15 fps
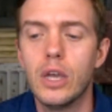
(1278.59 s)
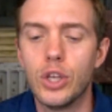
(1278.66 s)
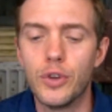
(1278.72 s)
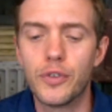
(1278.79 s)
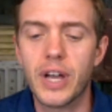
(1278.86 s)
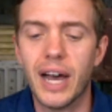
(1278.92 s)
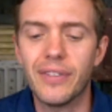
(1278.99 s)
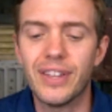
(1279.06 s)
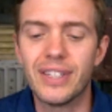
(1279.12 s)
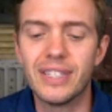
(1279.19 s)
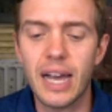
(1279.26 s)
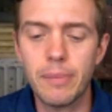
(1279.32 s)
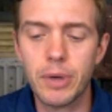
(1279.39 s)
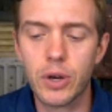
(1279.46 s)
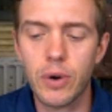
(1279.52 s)
You've got the
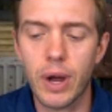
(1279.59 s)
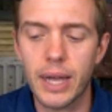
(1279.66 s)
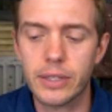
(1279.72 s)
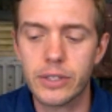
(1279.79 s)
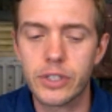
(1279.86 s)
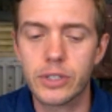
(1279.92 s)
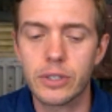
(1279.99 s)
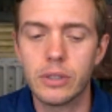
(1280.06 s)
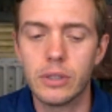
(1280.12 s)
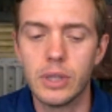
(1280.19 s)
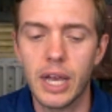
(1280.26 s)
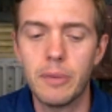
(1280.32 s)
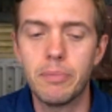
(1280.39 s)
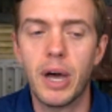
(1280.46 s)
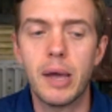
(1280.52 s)
Democrats
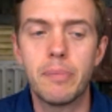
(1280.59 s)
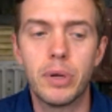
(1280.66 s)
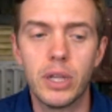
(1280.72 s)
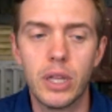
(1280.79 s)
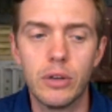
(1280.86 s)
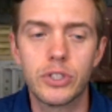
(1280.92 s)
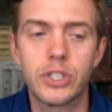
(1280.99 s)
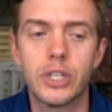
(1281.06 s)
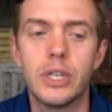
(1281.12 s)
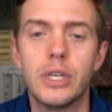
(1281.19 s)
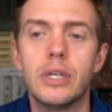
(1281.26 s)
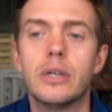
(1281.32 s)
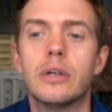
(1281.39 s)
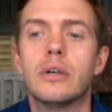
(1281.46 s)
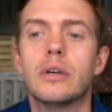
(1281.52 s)
led by
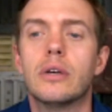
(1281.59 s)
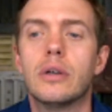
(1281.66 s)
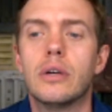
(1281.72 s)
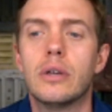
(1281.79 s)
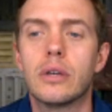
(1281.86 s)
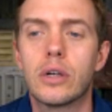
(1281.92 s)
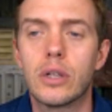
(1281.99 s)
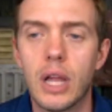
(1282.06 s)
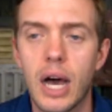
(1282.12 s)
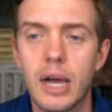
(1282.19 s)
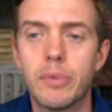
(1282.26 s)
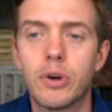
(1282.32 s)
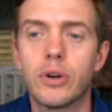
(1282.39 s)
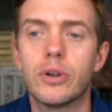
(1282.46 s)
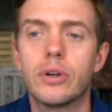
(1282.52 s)
Pelosi,
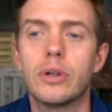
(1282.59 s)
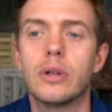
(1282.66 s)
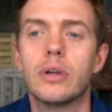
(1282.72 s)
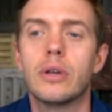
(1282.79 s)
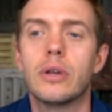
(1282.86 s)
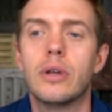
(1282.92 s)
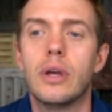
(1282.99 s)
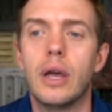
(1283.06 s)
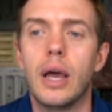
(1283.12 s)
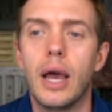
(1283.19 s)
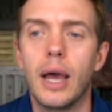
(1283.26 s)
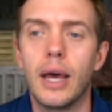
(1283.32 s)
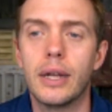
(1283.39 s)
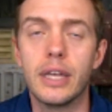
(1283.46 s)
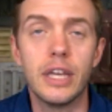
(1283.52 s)
Clyburn,
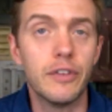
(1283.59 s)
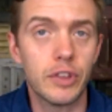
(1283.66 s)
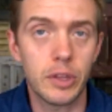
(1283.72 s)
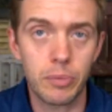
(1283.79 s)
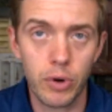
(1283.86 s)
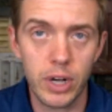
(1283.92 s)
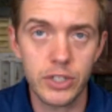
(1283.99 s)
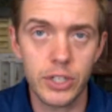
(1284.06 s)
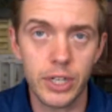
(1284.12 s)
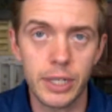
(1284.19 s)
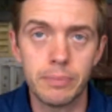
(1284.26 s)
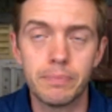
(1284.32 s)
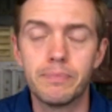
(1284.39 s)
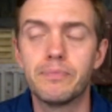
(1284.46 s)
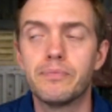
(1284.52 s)
and even the president,